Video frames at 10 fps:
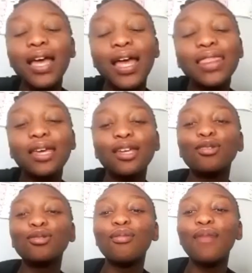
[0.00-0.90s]
Thank you
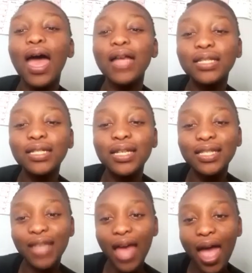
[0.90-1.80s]
so much,
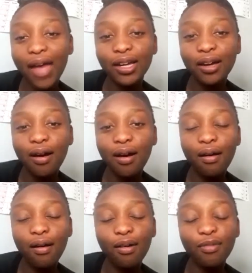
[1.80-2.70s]
Zach.
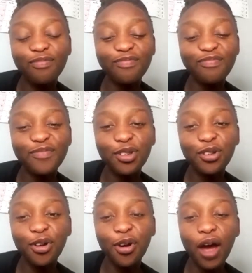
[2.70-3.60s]
I
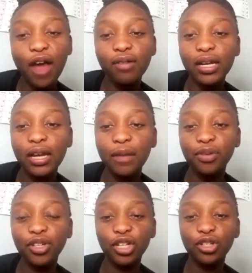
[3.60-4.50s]
really
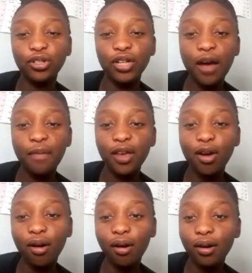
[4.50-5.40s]
appreciate you coming
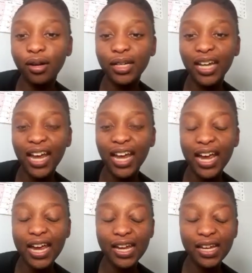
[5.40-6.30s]
on.
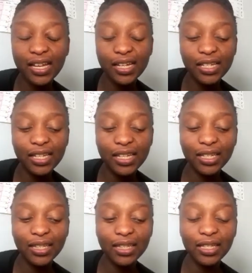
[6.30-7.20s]
And
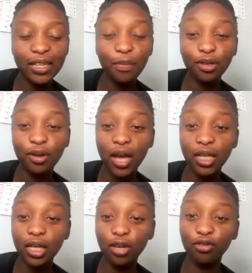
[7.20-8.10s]
this episode,
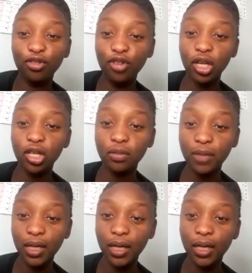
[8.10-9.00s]
actually, you've stretched me.